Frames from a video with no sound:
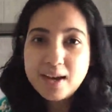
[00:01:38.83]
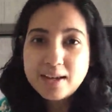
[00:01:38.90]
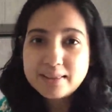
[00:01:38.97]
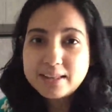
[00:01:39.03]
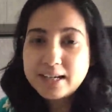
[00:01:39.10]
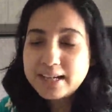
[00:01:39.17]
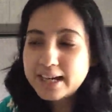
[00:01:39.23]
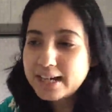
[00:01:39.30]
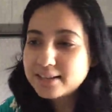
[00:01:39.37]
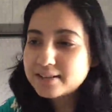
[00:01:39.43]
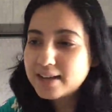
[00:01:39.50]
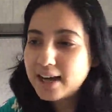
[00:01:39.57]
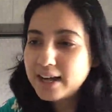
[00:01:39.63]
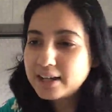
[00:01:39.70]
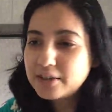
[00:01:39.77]
The next
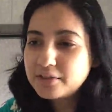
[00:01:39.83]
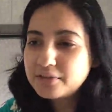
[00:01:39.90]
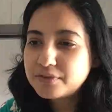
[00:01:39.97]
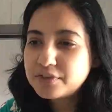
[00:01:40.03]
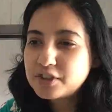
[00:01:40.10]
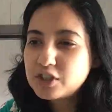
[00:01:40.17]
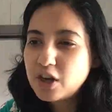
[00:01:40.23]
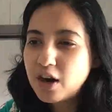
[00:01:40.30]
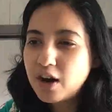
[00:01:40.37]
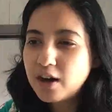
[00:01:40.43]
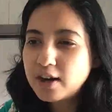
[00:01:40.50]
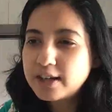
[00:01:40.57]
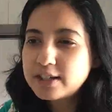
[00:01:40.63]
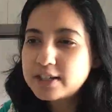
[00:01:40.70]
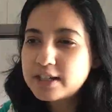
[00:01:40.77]
kind of
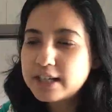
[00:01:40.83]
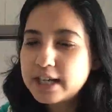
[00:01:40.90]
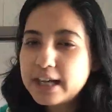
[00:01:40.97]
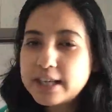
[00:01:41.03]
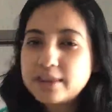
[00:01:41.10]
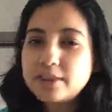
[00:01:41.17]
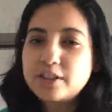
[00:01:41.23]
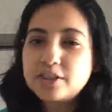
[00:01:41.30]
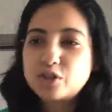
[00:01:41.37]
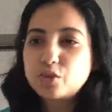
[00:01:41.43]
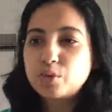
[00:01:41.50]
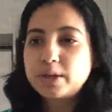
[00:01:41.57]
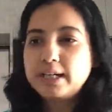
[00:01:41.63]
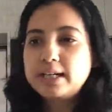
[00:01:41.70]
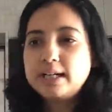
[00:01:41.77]
chart in the
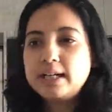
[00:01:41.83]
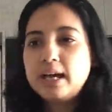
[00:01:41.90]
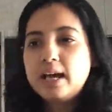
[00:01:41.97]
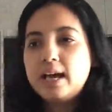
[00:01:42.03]
screen